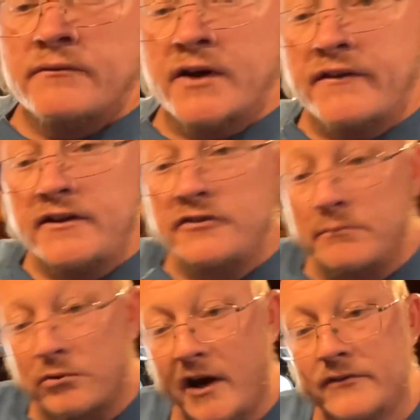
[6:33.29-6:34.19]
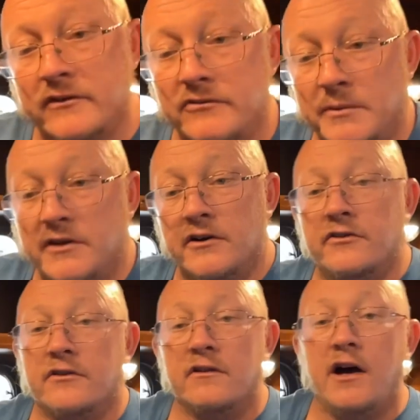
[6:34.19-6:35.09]
Now that's impressive
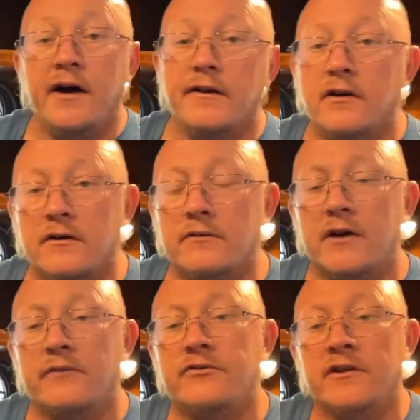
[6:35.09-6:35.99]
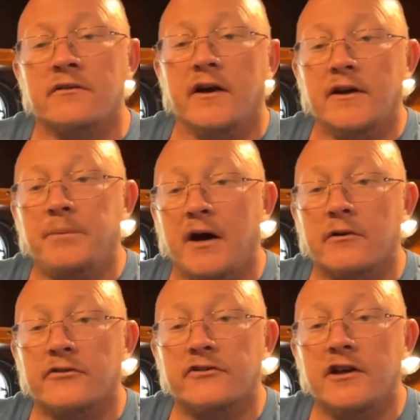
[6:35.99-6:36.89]
because I've seen a lot of
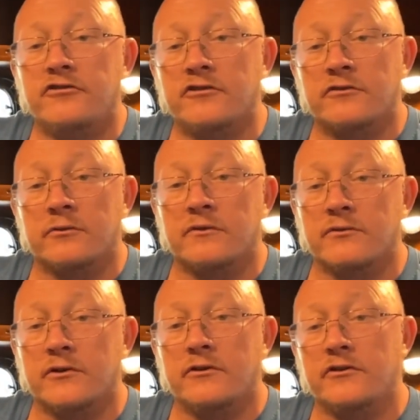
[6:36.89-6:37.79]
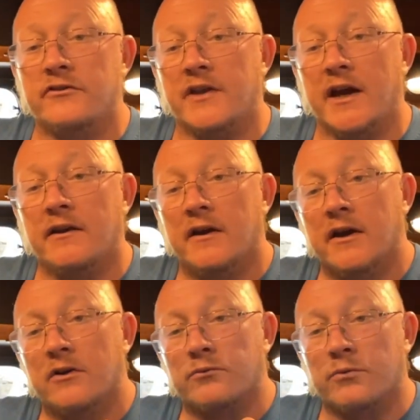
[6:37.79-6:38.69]
power stations or inverters that
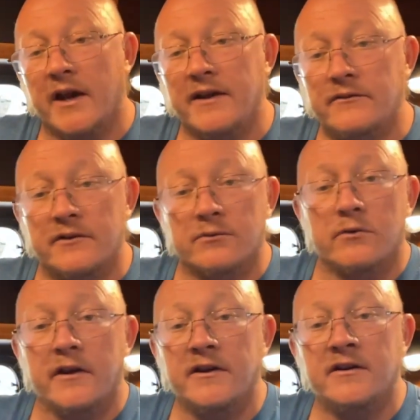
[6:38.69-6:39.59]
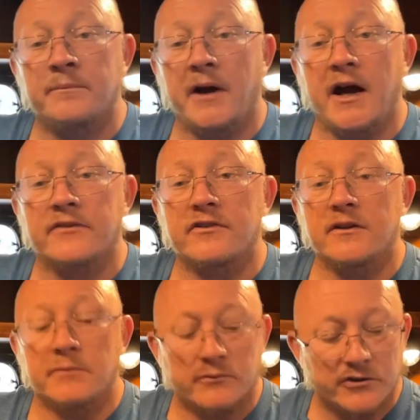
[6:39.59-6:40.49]
rate their running
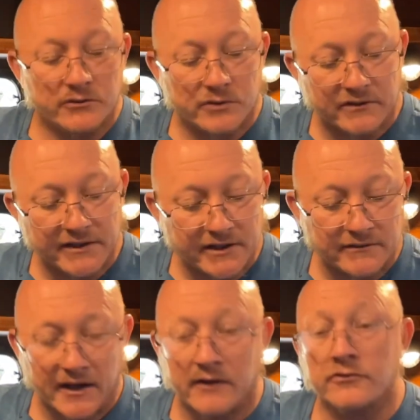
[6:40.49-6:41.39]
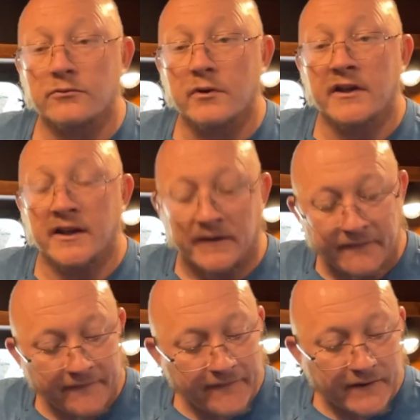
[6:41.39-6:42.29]
capacity, but when you really get down to running
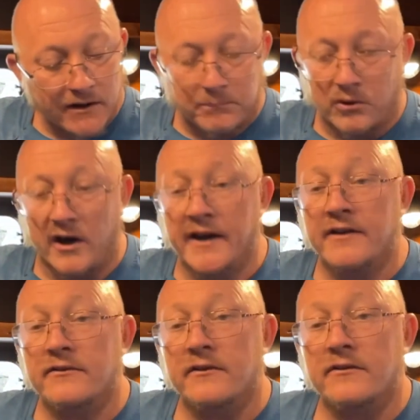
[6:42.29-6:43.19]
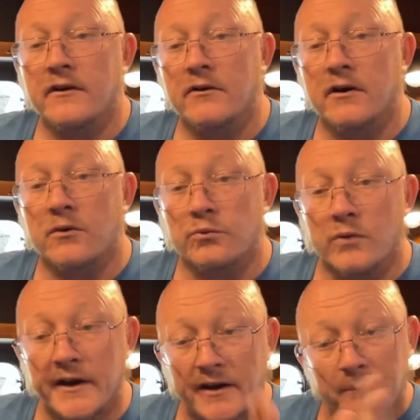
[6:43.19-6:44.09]
appliances
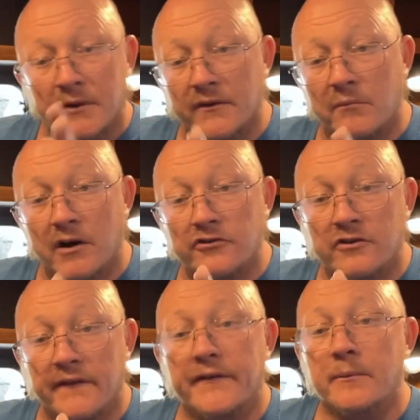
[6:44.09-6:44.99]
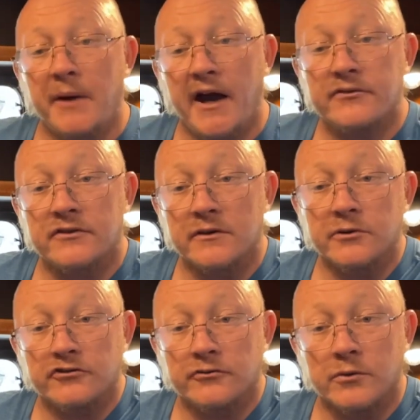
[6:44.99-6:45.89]
right up on the margin of that capacity,
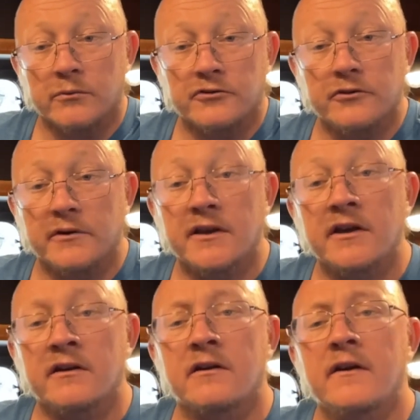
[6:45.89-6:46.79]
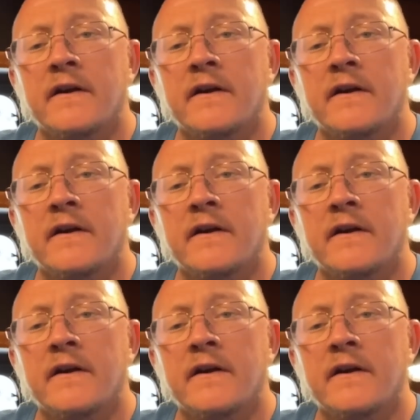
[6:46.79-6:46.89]
which is what we're doing here,